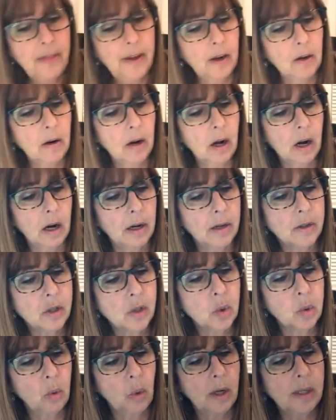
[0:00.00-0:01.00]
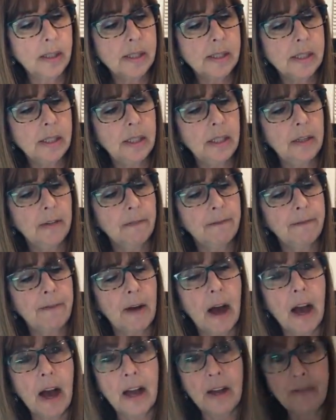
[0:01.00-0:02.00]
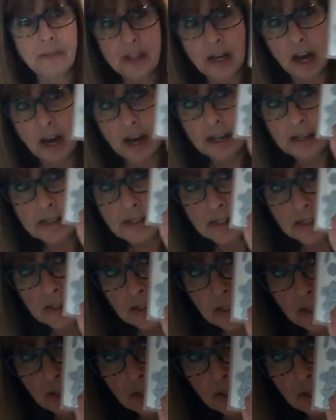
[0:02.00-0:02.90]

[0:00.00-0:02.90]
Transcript: There are 25 dies in